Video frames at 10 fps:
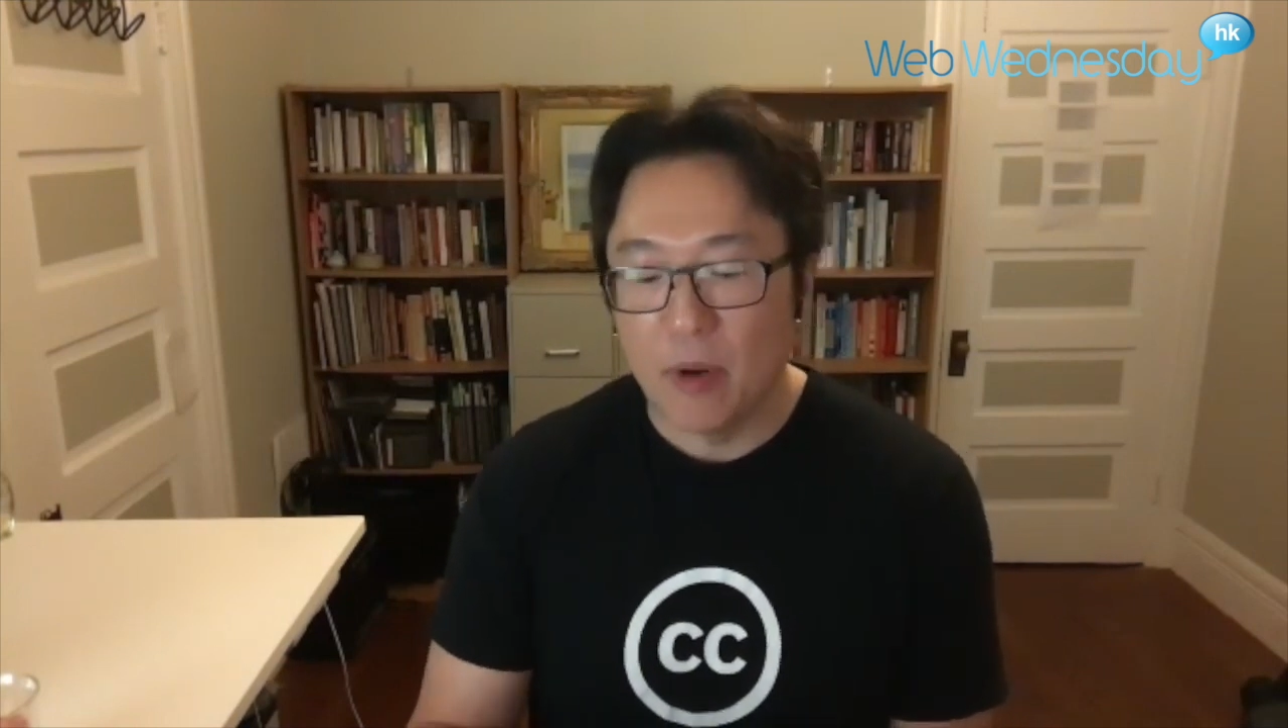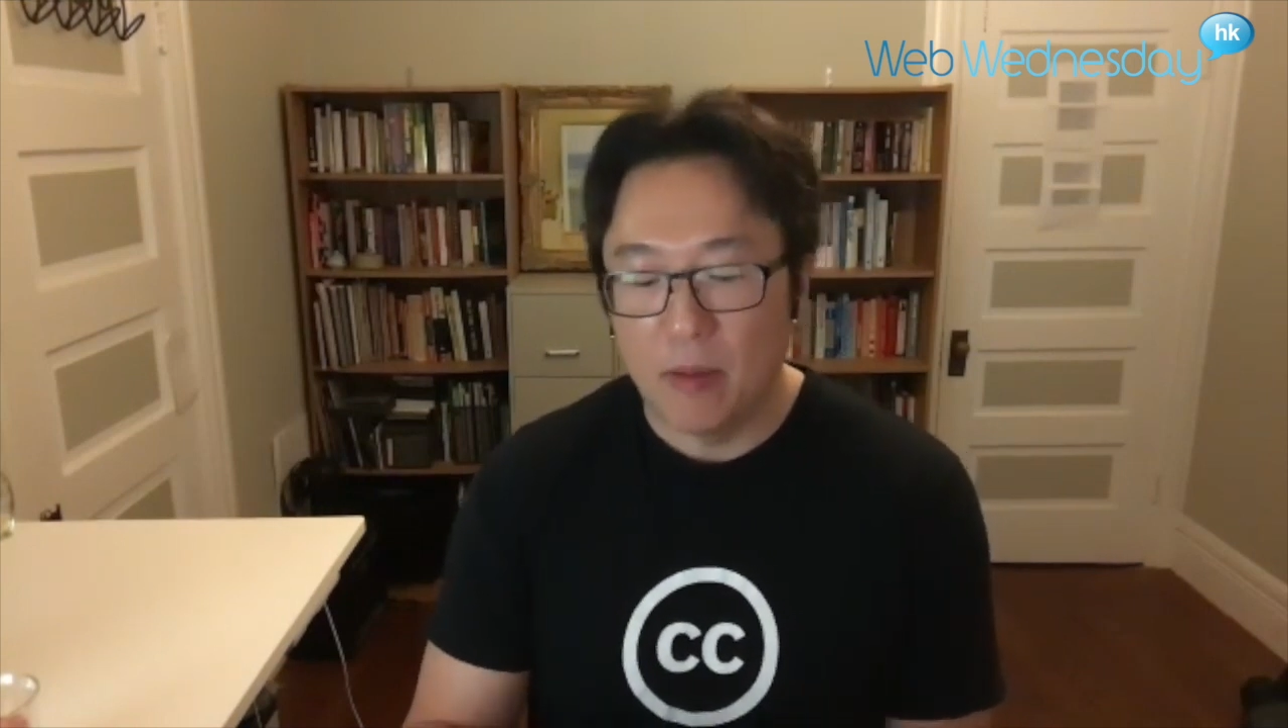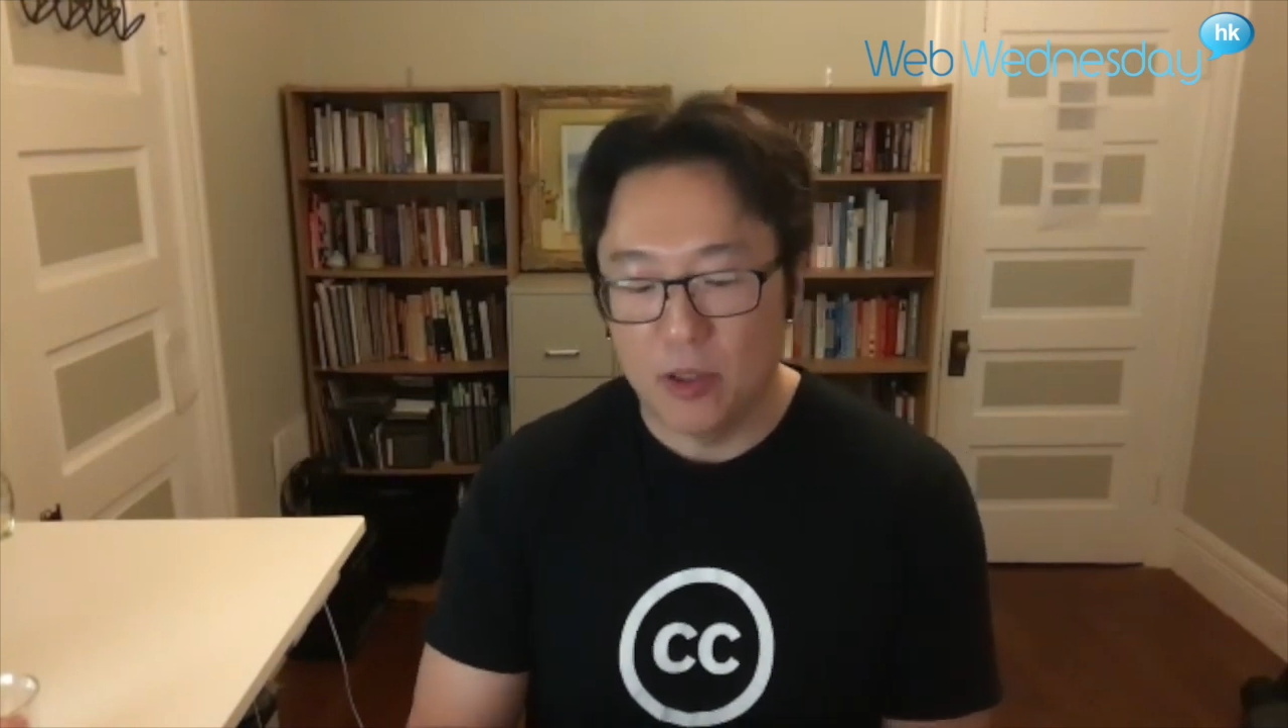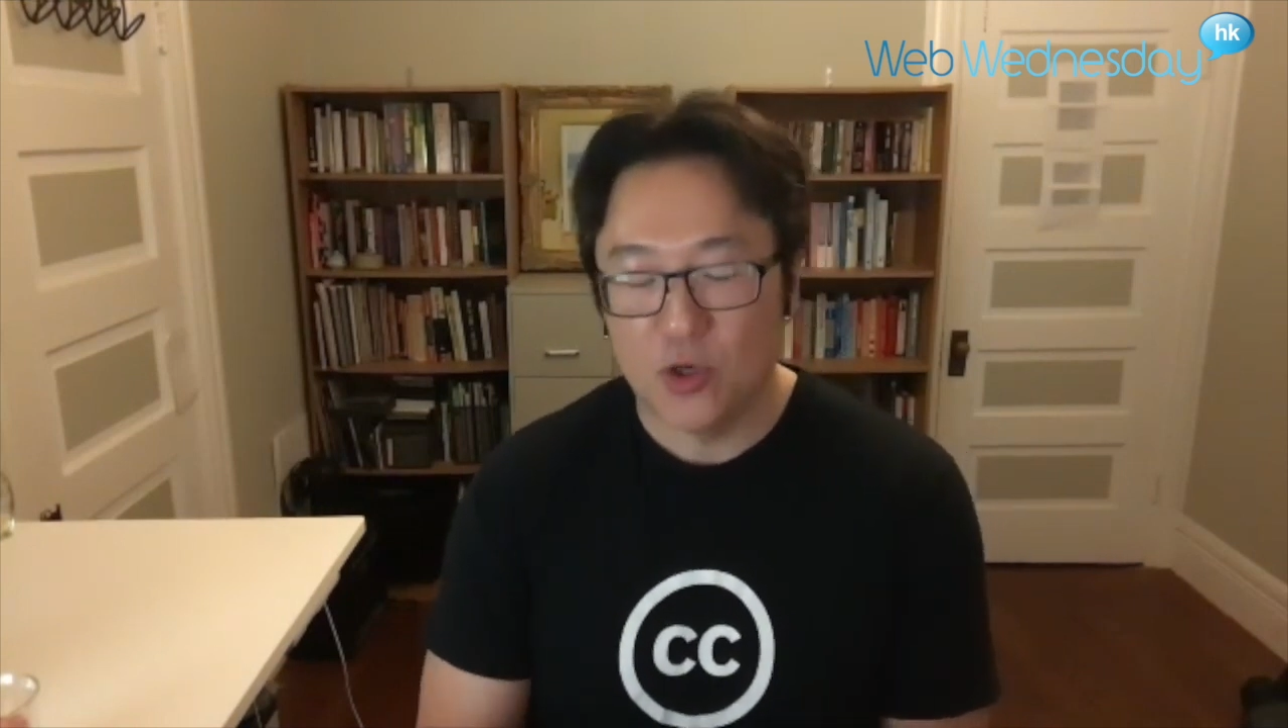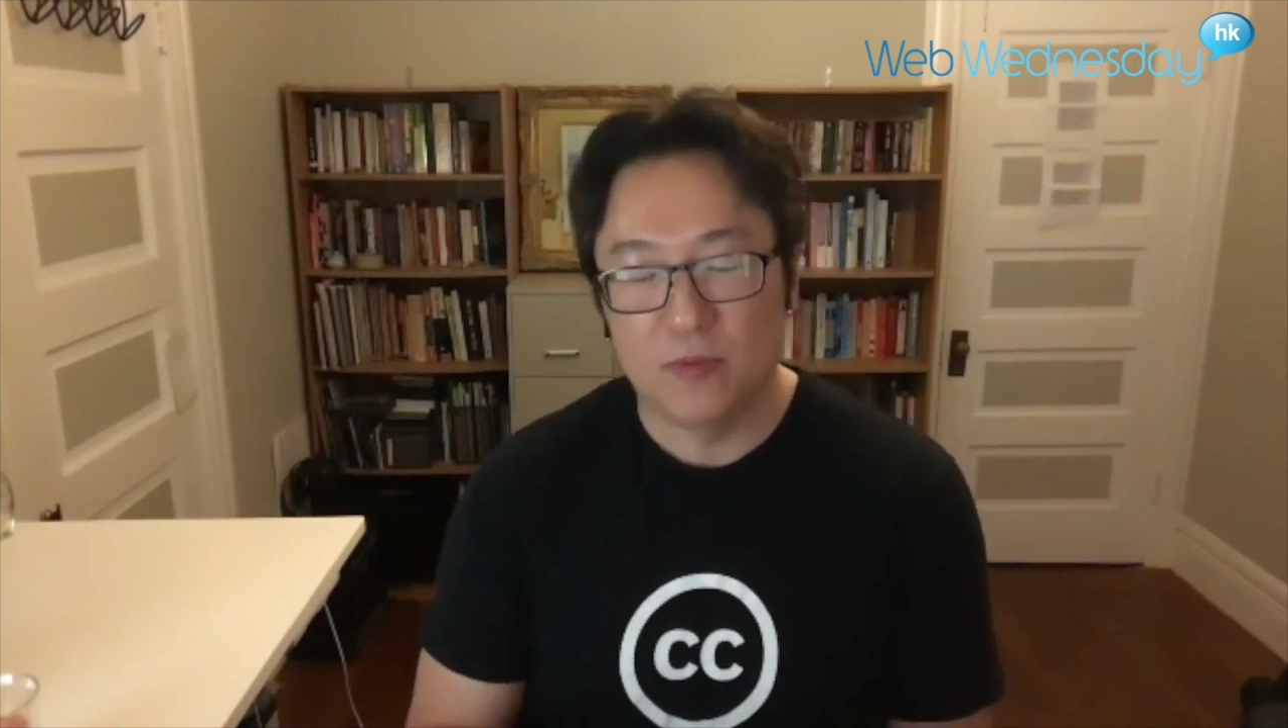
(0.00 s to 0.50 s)

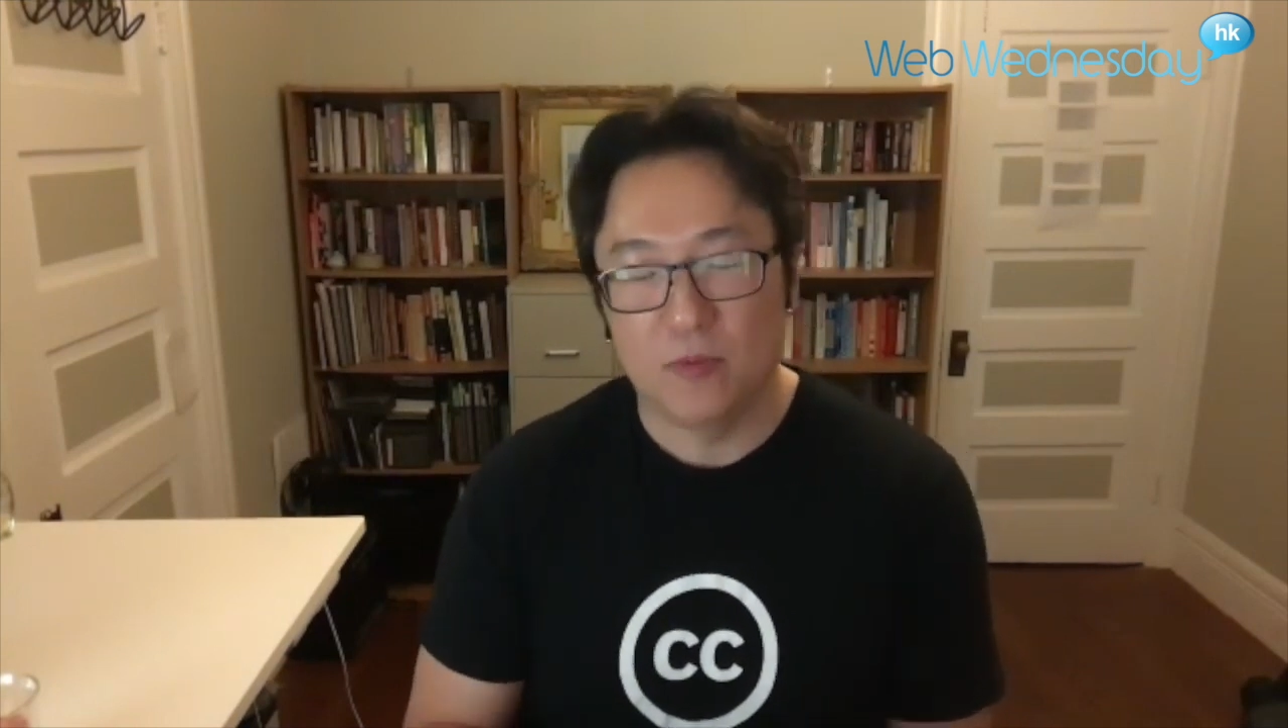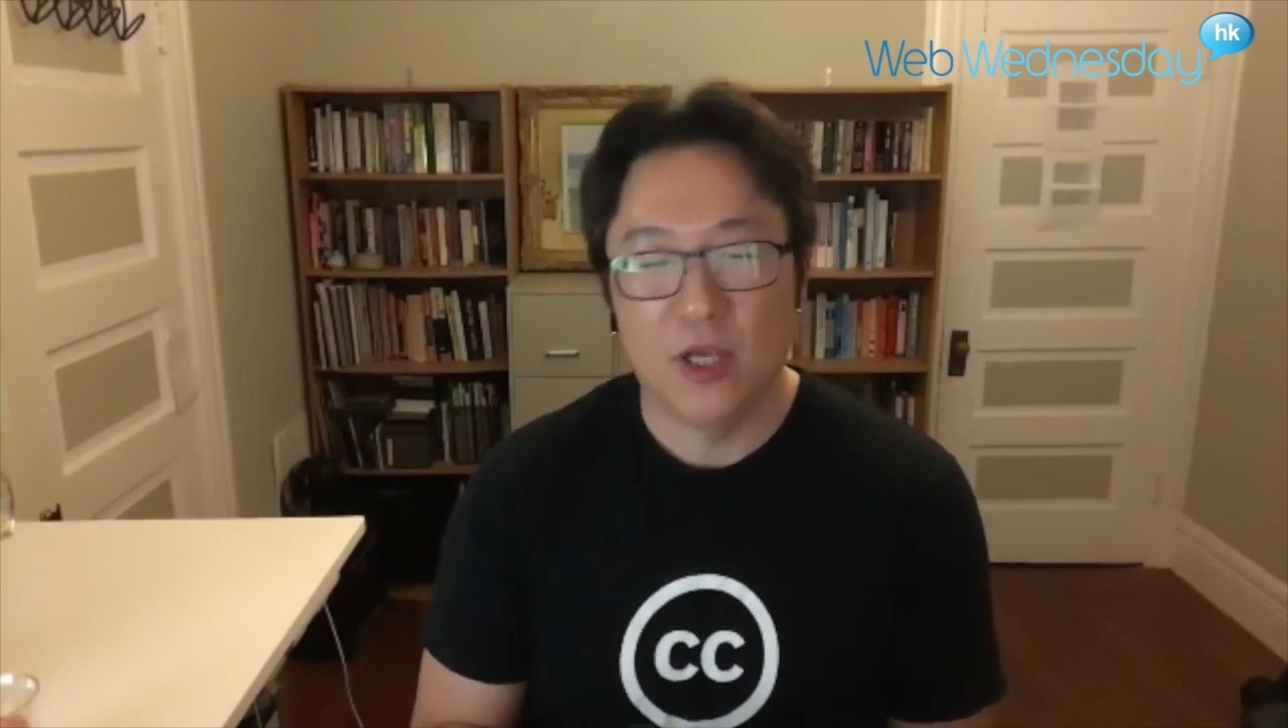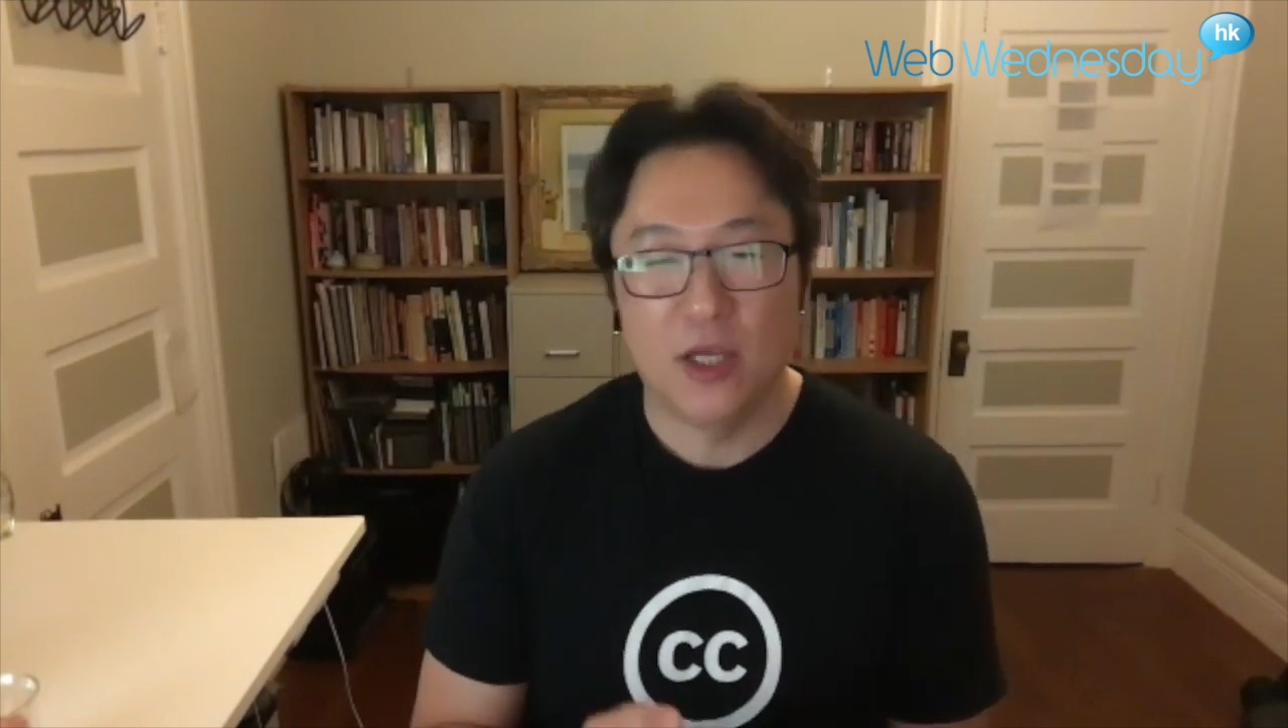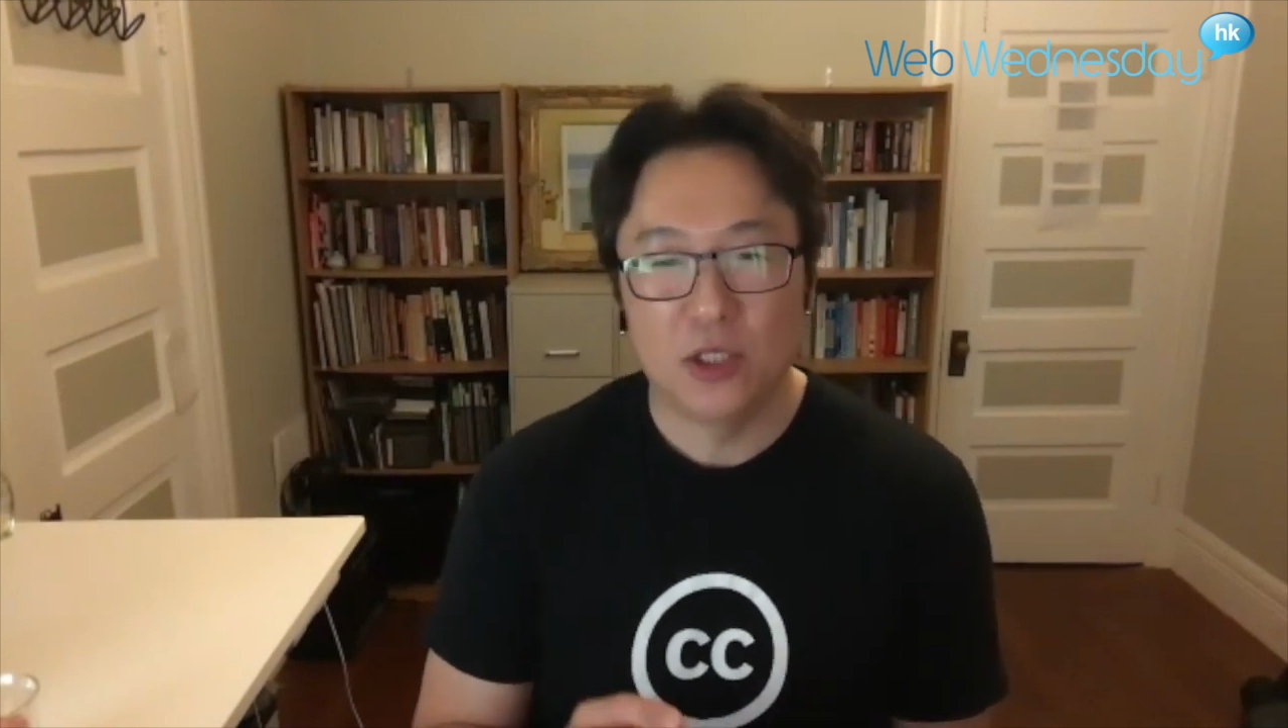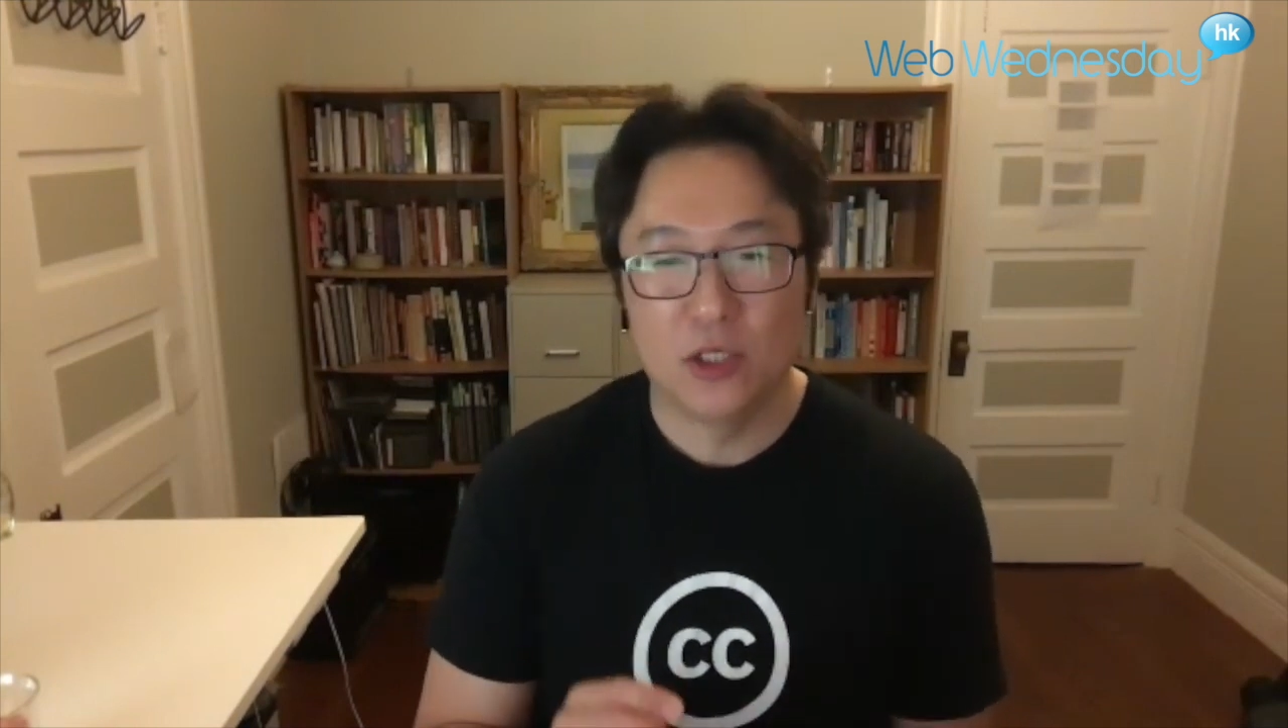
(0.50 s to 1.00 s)
public
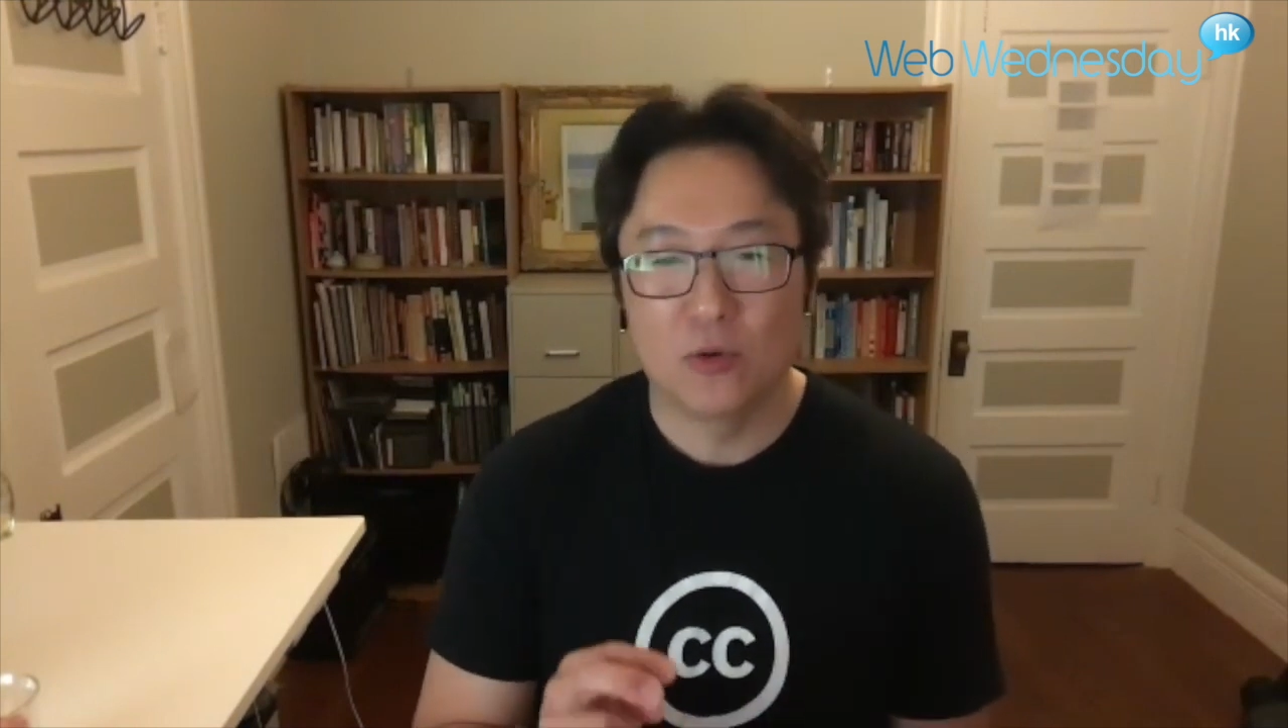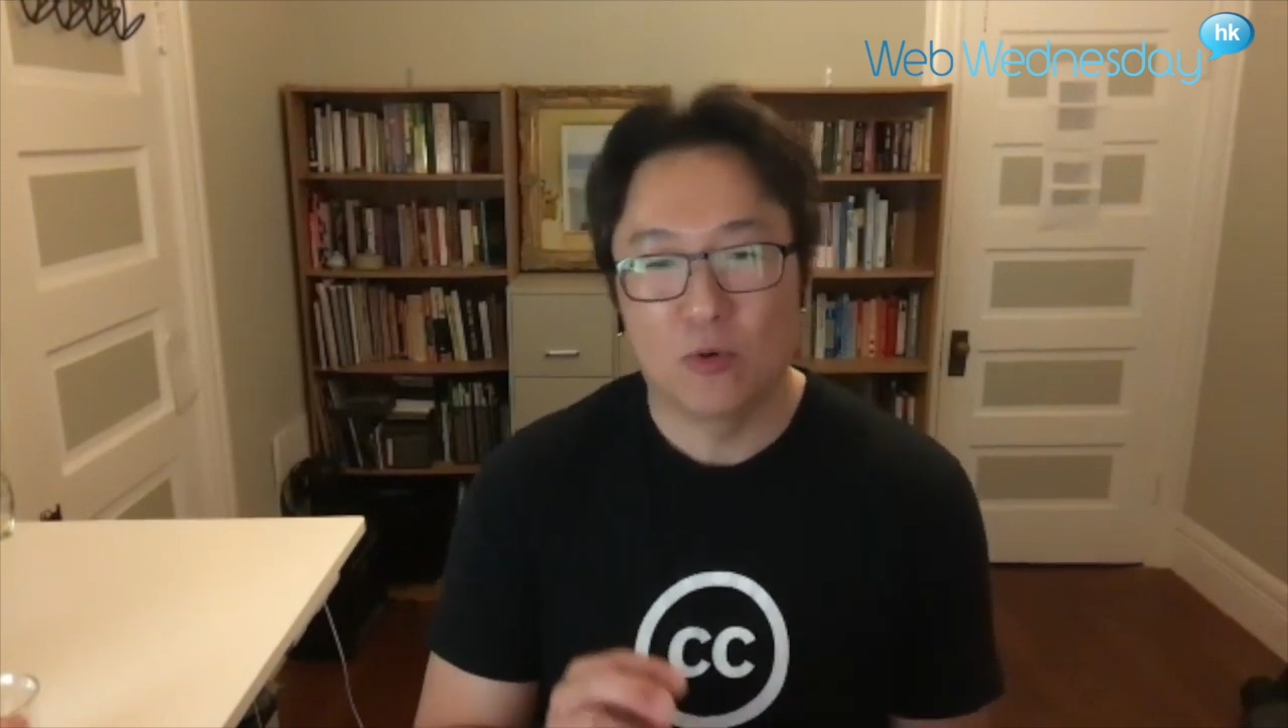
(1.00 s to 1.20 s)
transportation